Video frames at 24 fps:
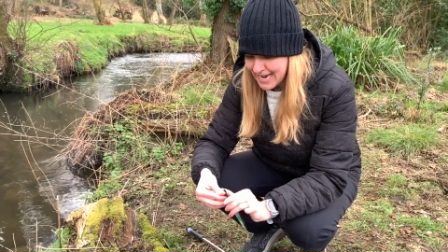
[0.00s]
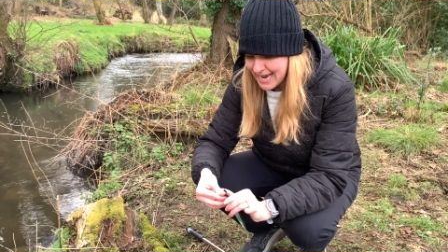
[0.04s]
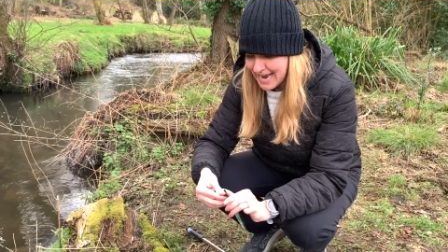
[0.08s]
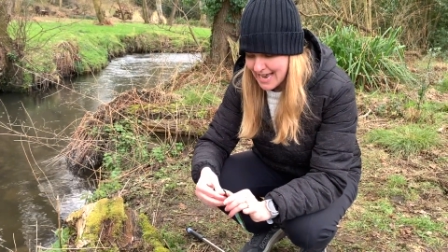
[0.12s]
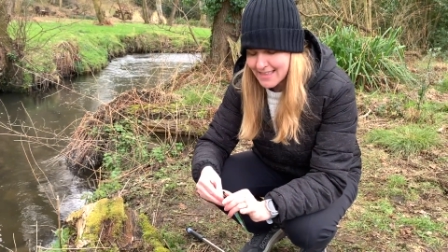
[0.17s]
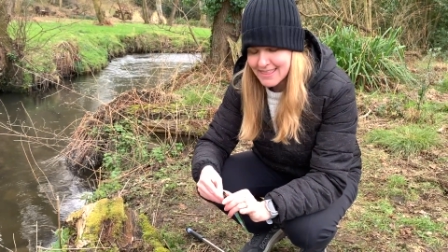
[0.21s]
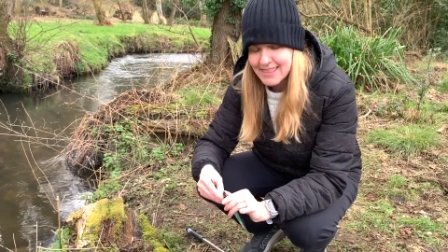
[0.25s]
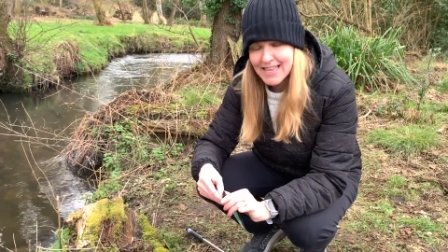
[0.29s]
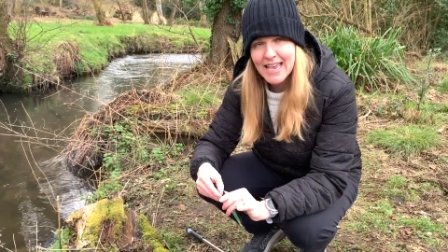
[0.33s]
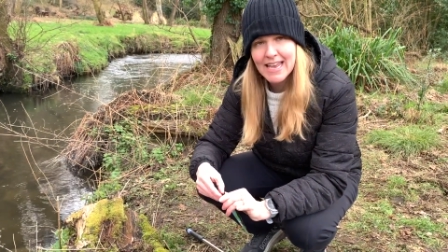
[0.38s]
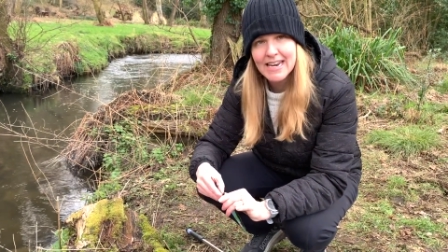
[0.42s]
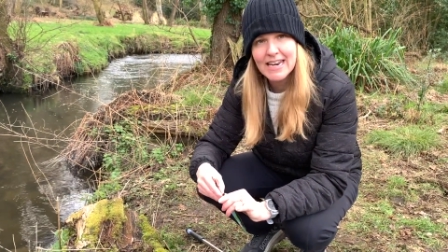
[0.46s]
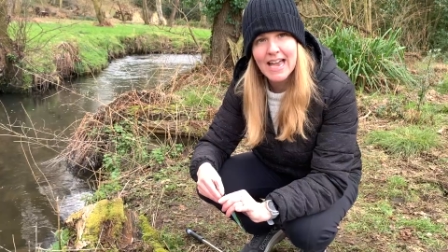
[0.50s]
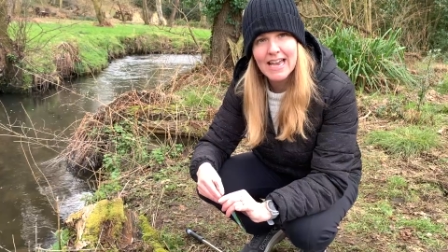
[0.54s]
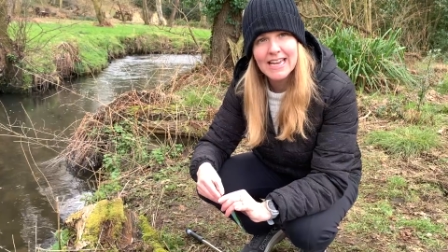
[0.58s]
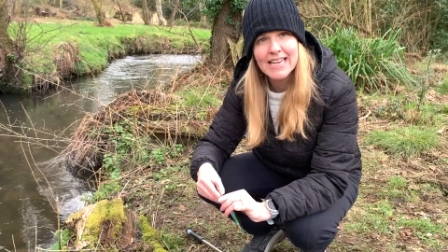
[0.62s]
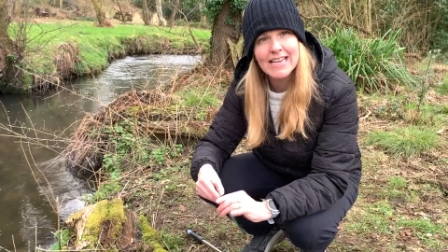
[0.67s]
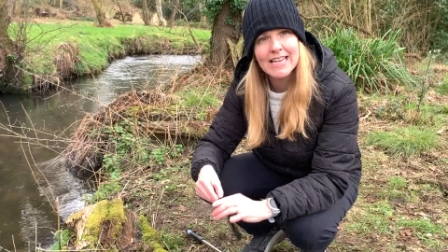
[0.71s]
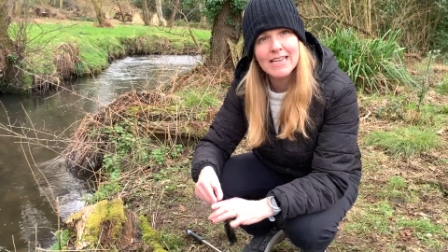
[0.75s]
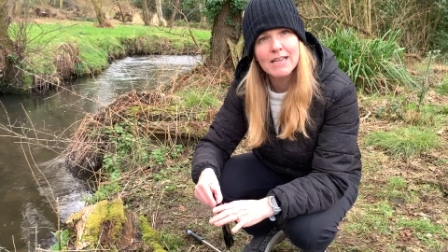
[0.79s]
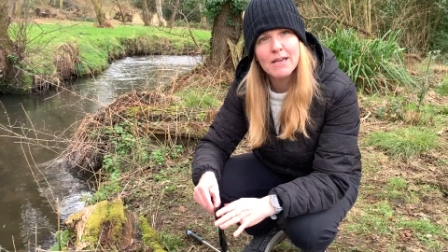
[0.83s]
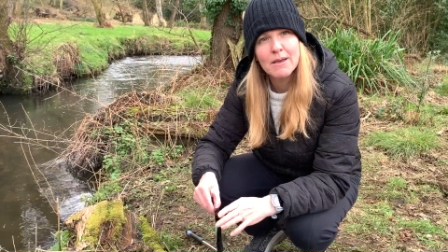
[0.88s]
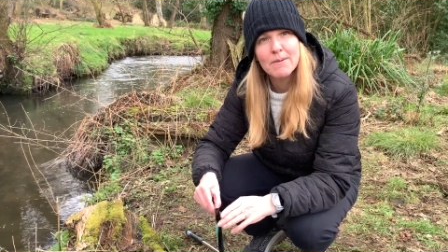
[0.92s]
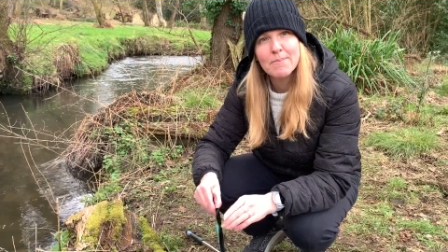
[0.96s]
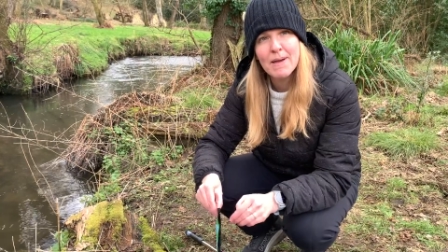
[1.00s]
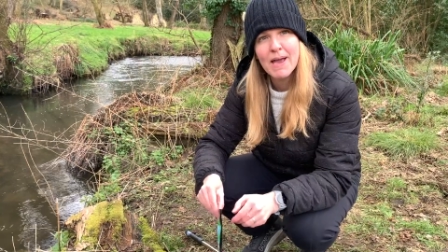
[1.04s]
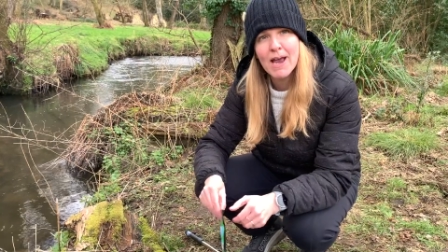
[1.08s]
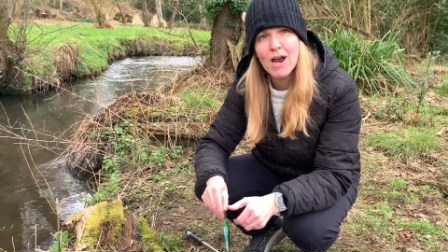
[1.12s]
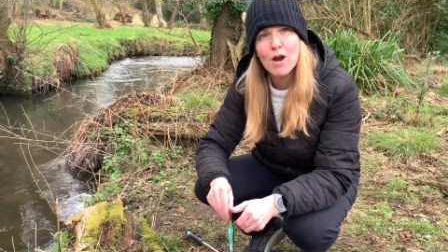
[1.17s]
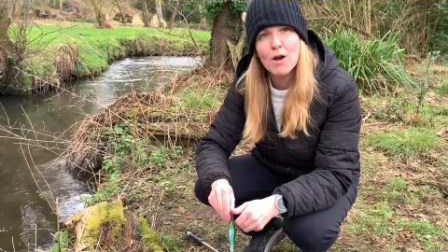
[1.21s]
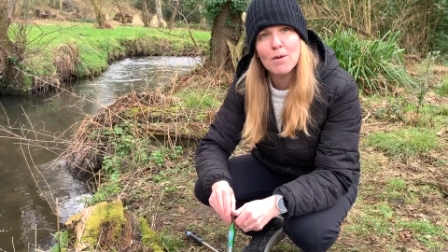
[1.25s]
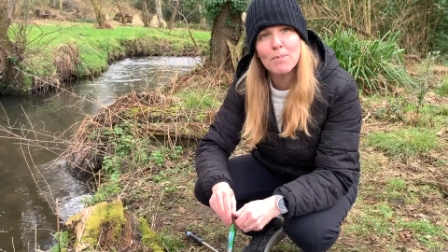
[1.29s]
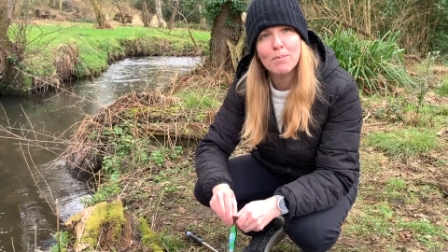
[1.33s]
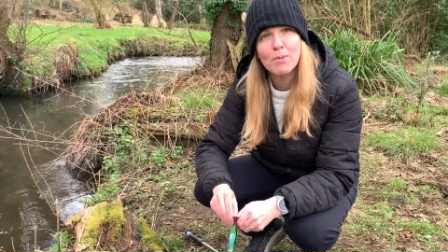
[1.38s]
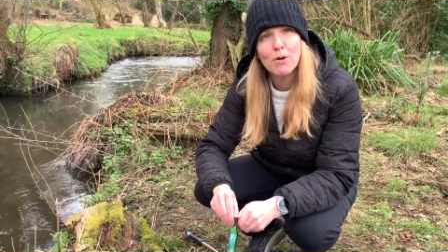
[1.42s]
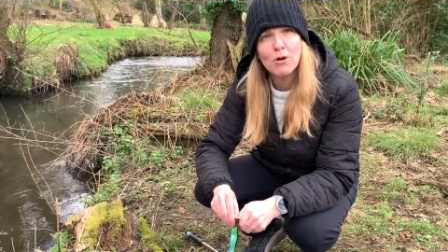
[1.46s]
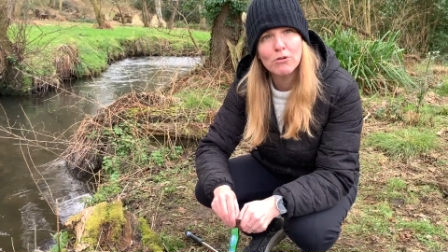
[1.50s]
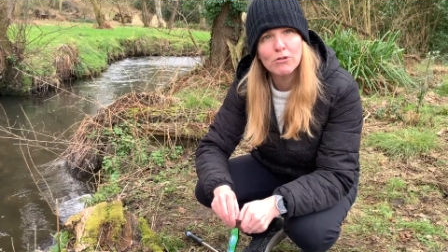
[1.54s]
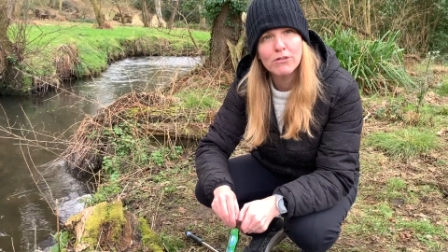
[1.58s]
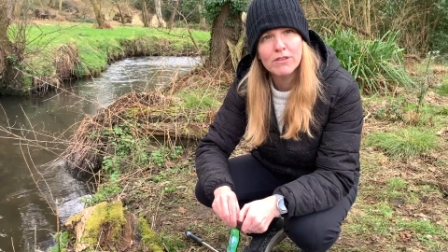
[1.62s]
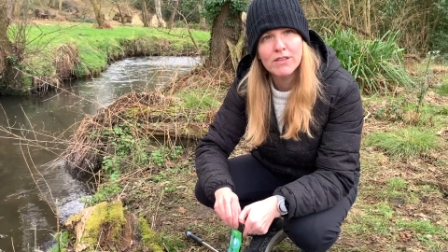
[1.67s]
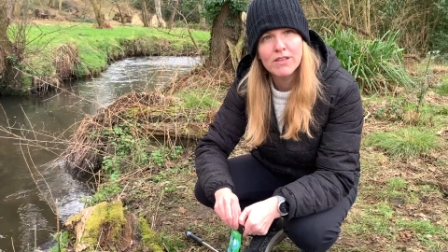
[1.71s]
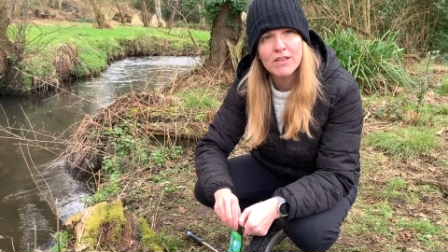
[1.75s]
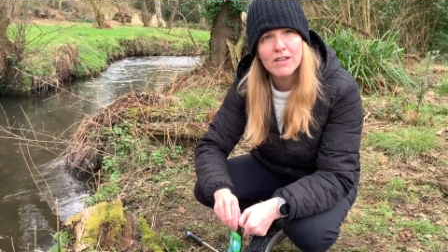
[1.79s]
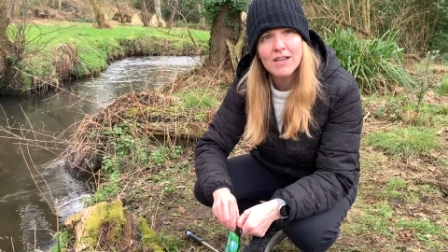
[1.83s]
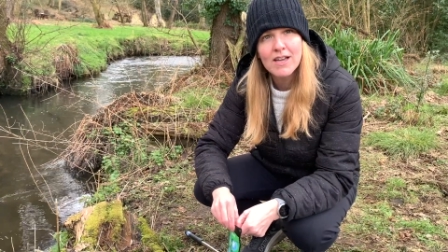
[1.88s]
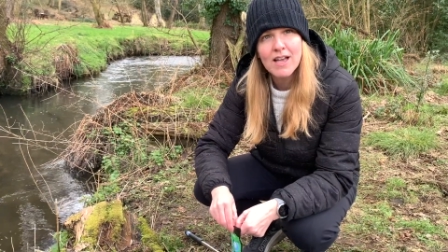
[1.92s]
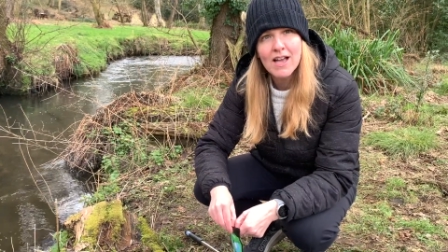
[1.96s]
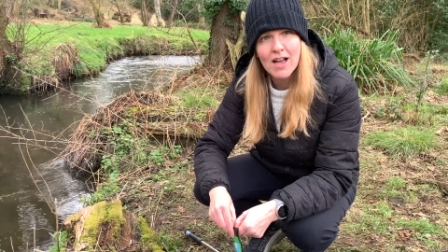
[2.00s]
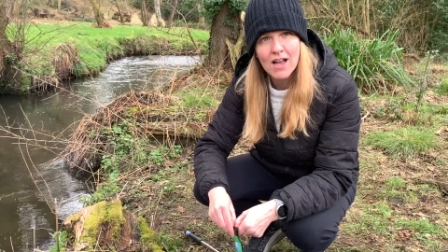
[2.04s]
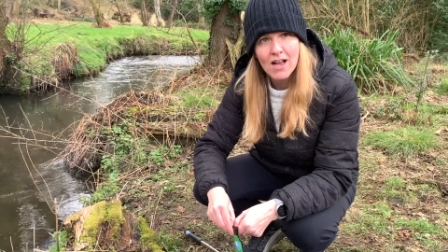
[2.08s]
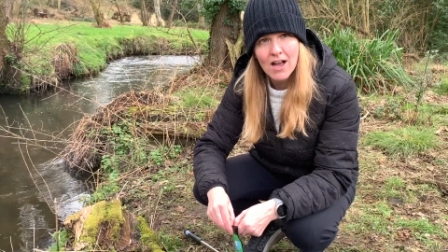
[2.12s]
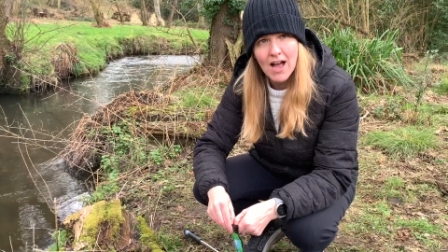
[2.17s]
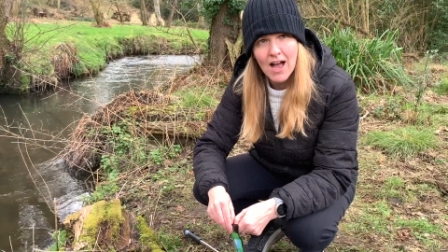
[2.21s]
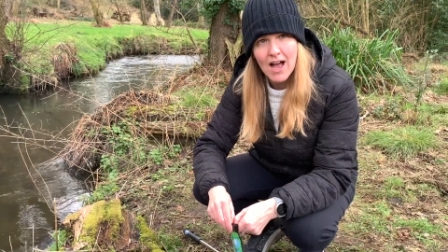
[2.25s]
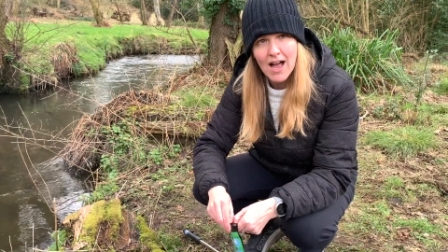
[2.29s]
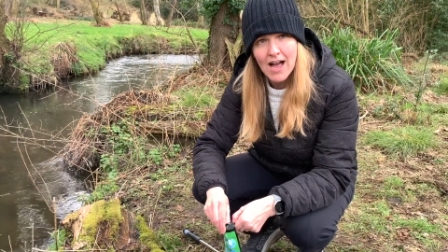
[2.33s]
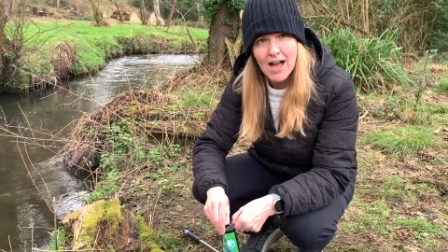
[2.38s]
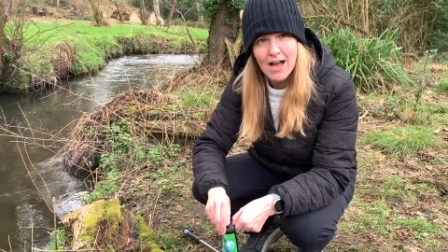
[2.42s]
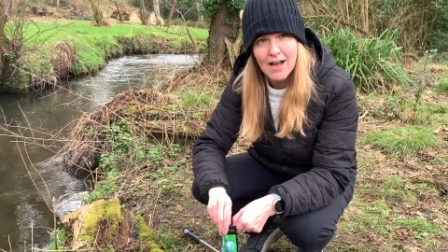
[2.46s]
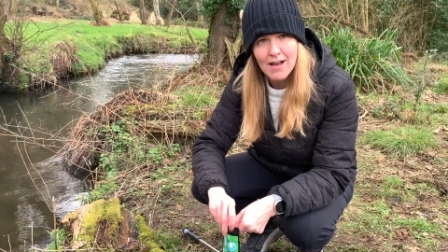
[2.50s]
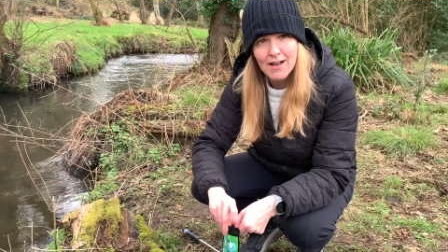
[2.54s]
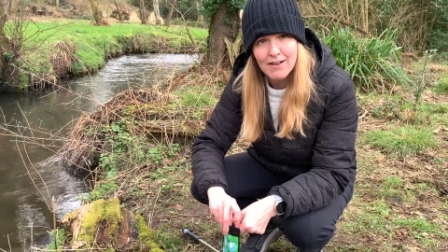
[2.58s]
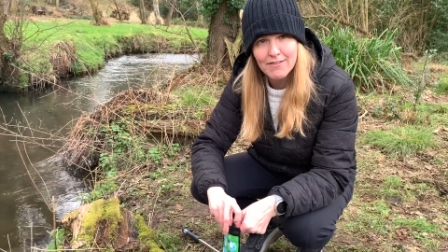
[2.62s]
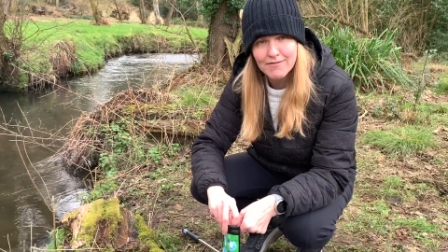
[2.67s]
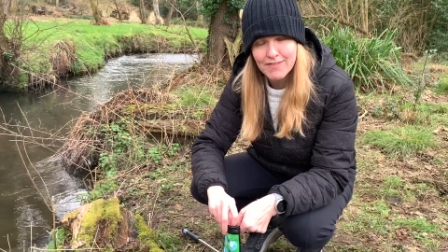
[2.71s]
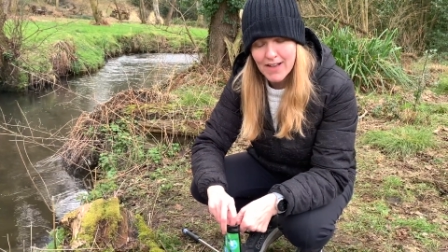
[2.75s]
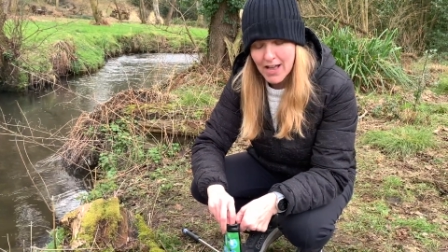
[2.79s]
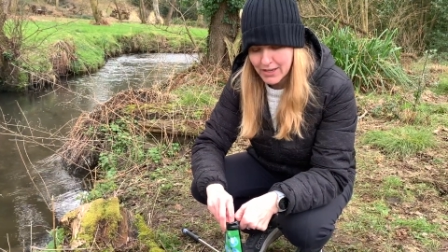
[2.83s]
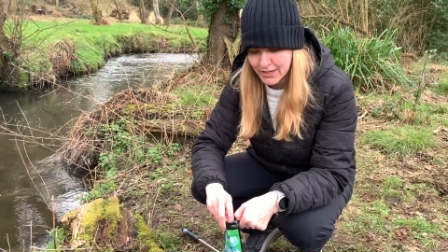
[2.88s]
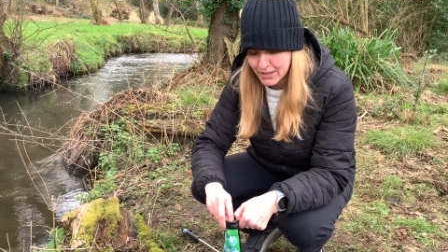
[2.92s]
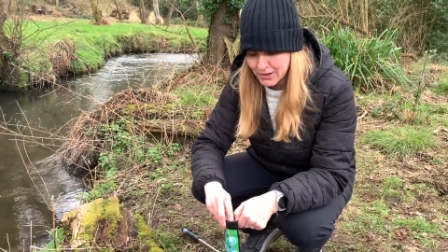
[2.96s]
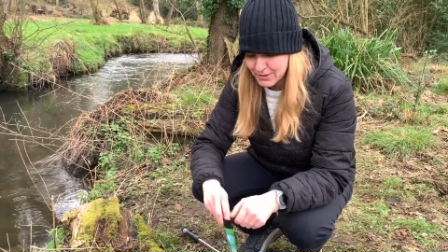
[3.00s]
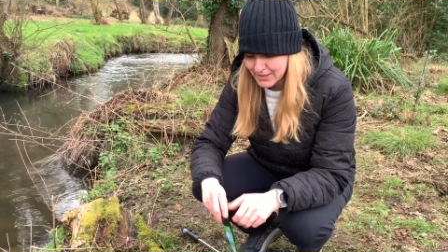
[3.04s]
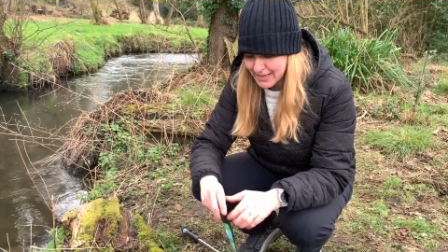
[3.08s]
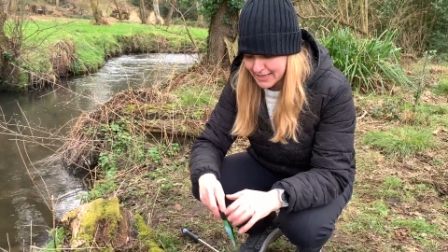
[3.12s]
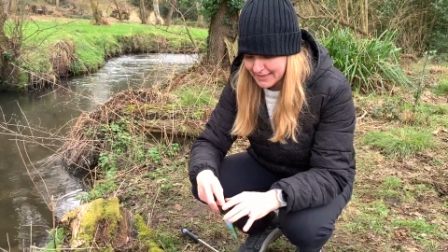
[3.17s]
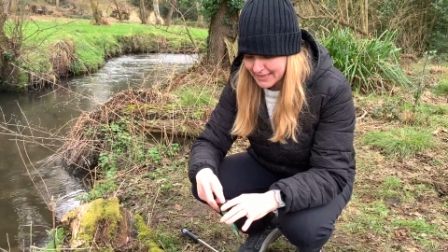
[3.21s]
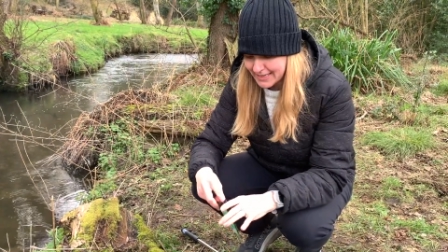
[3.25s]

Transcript: and then I can compare both uh, values at